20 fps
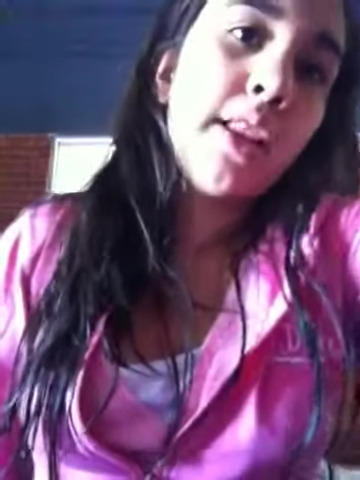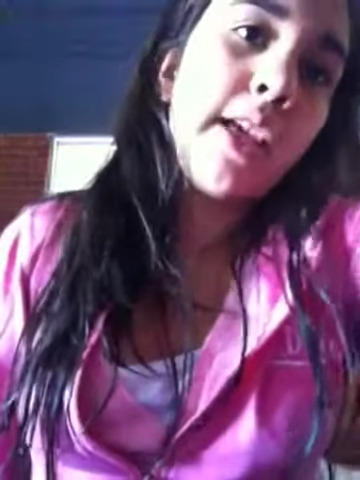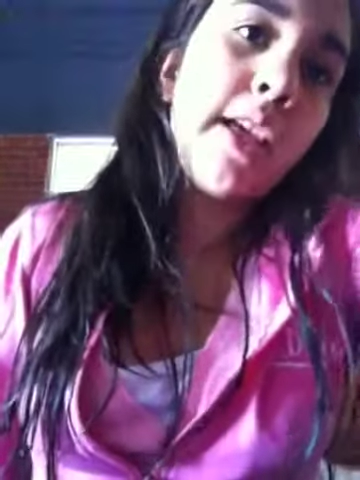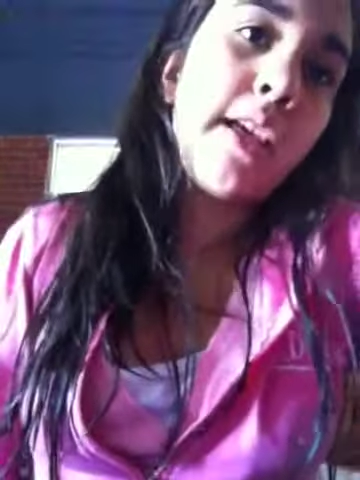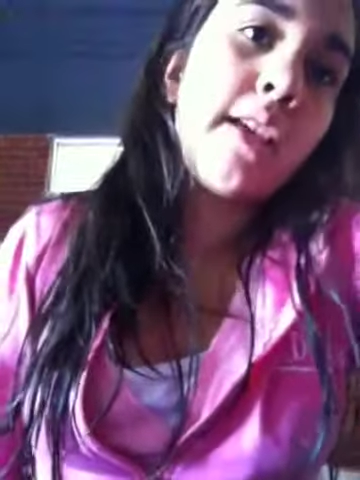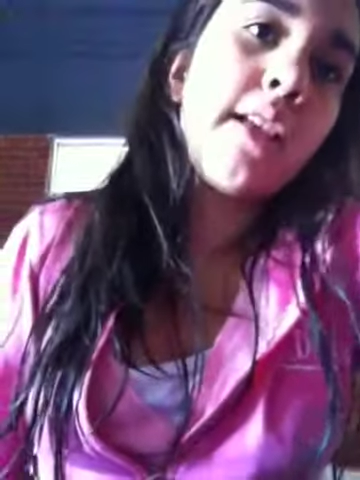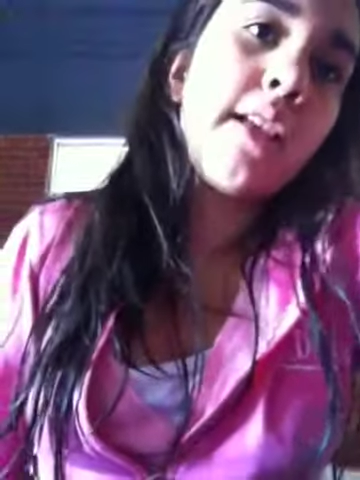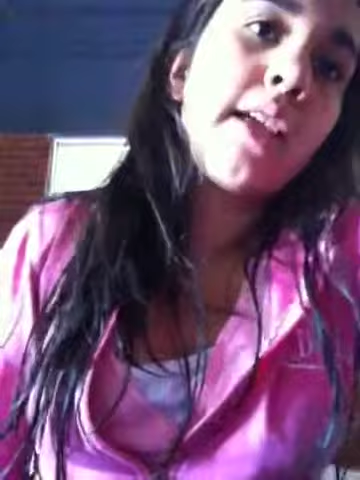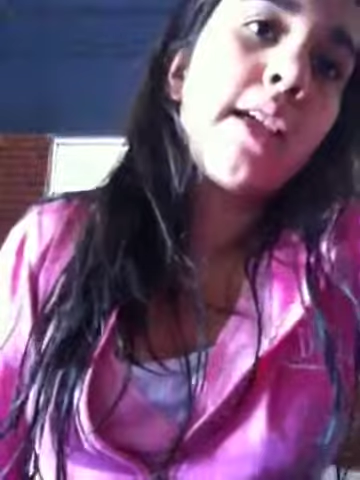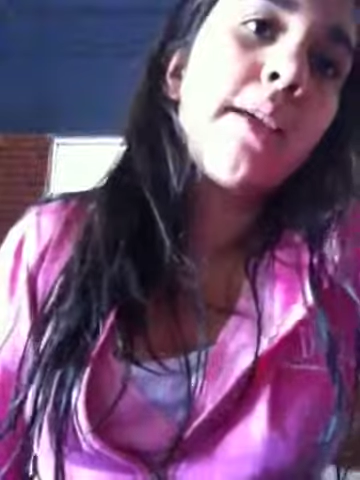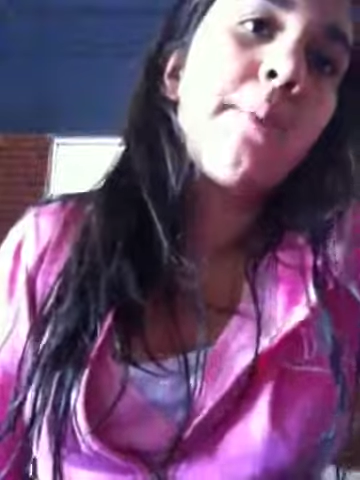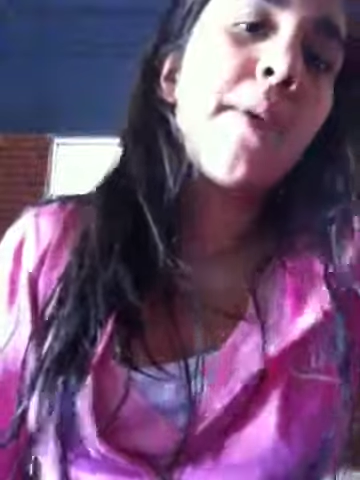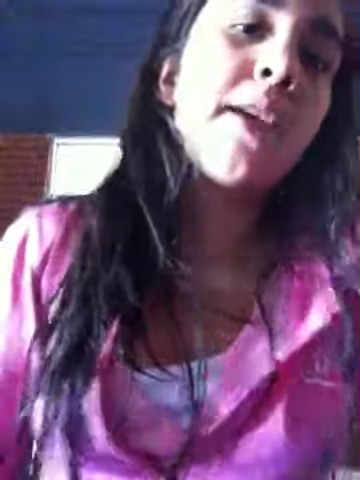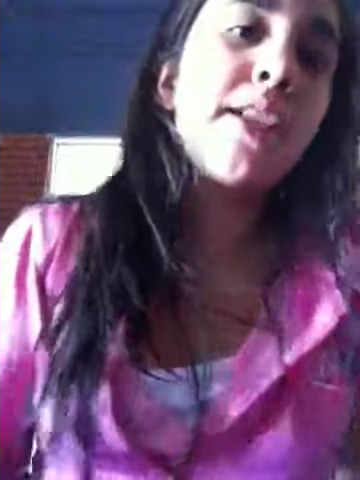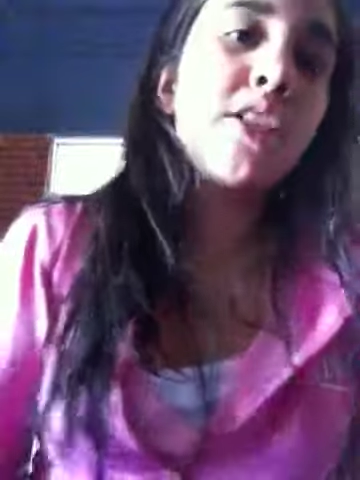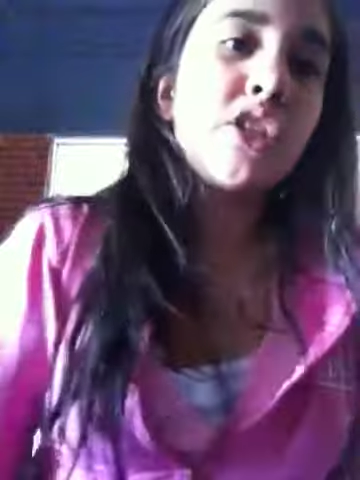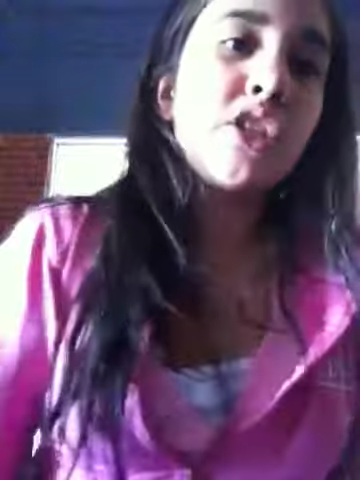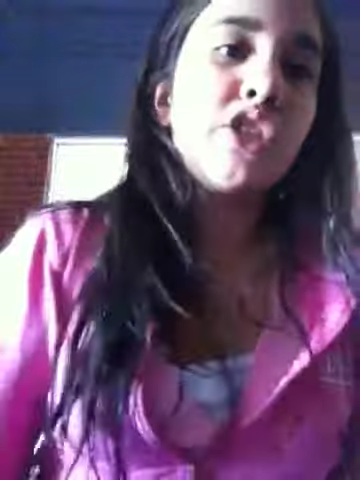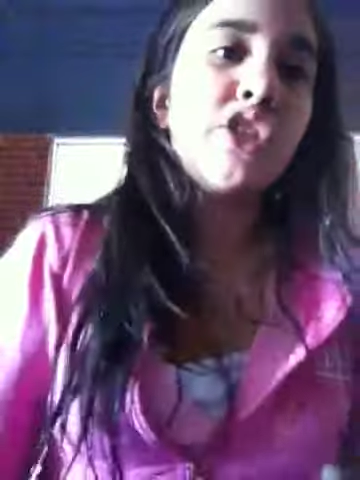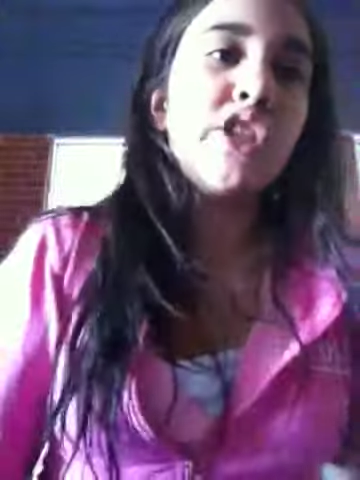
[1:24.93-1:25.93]
Like it
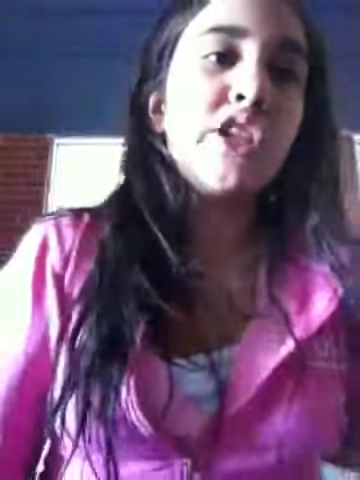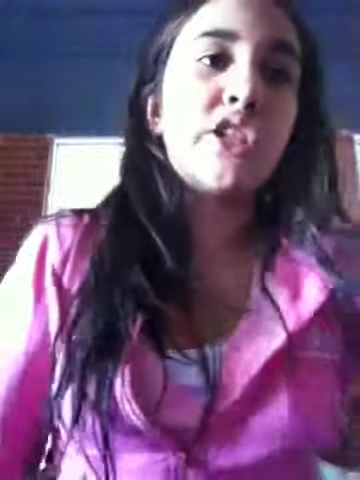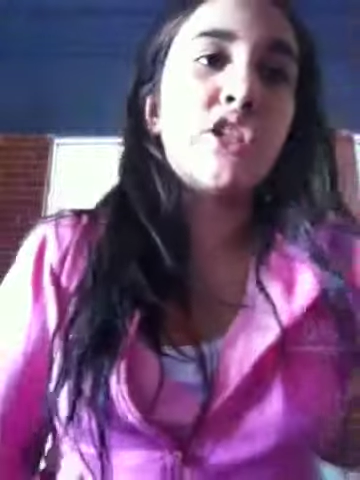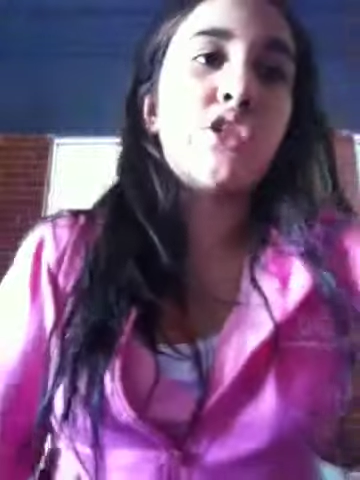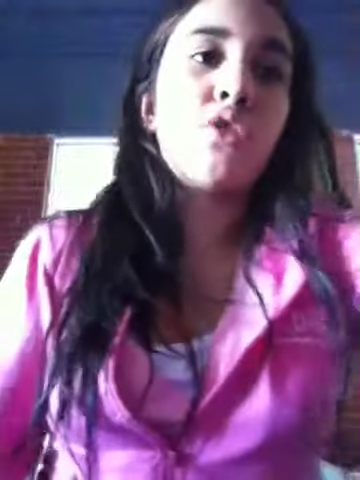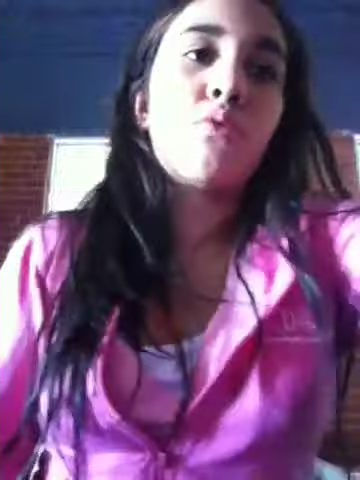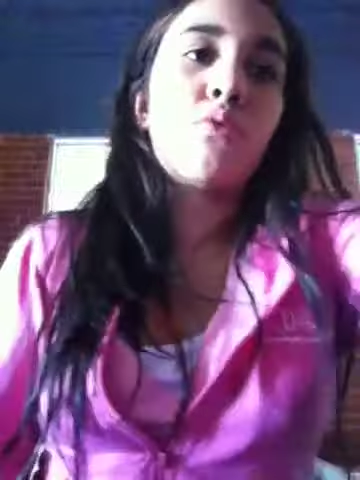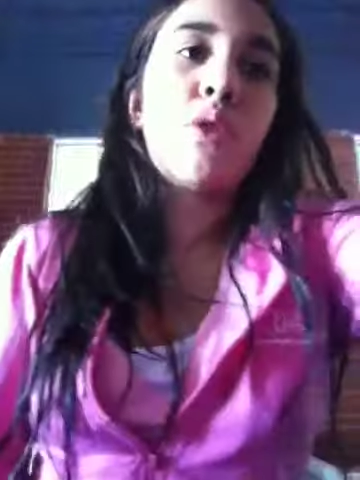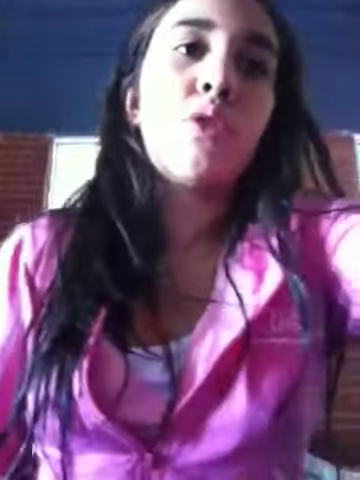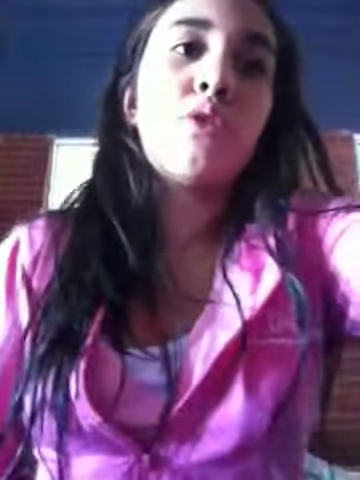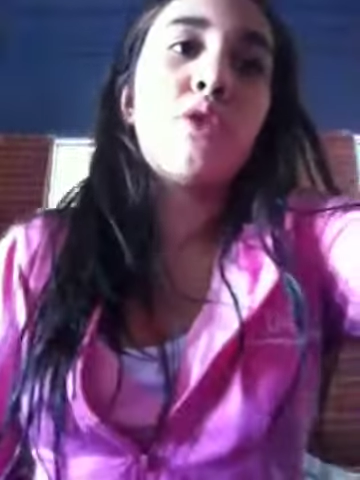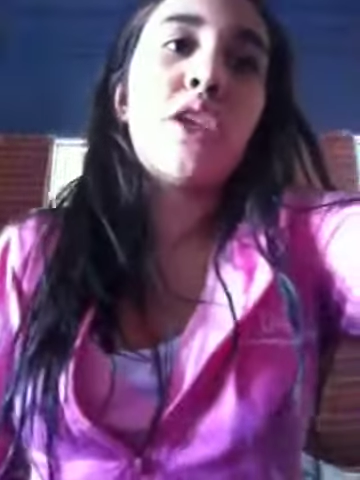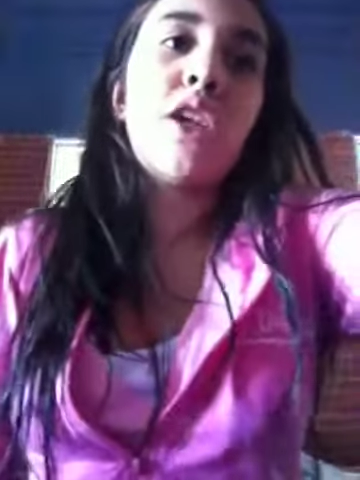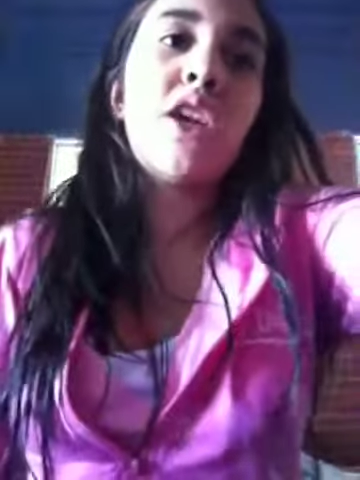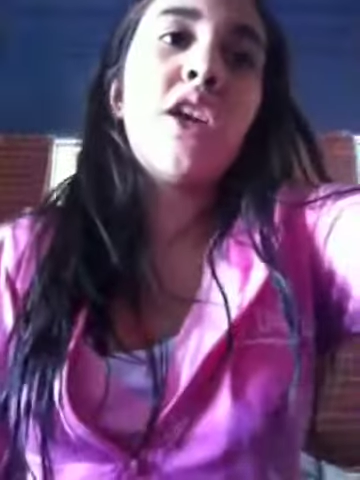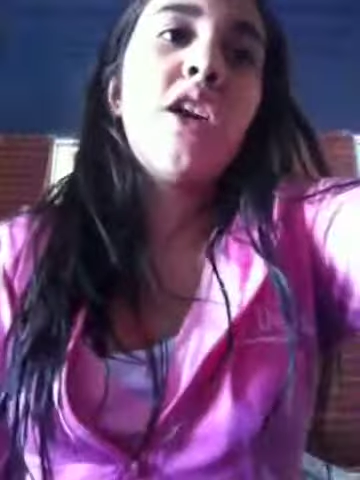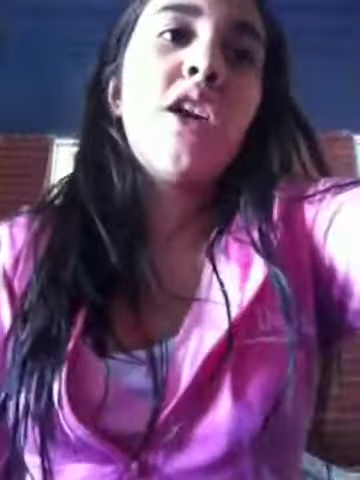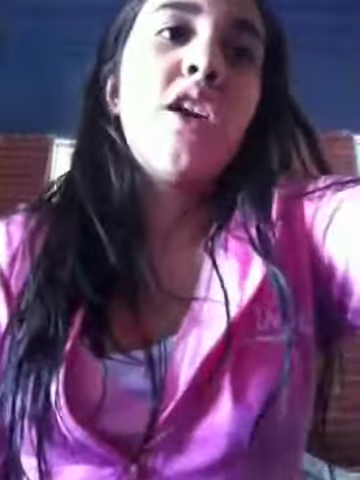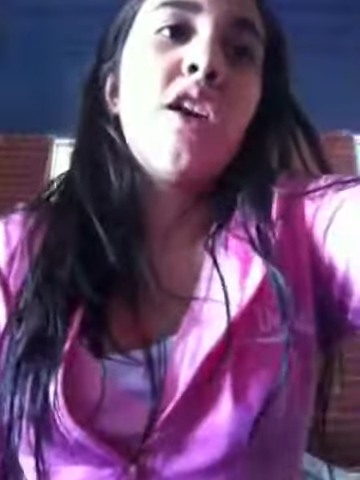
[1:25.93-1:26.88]
makes your cheeks so rosy.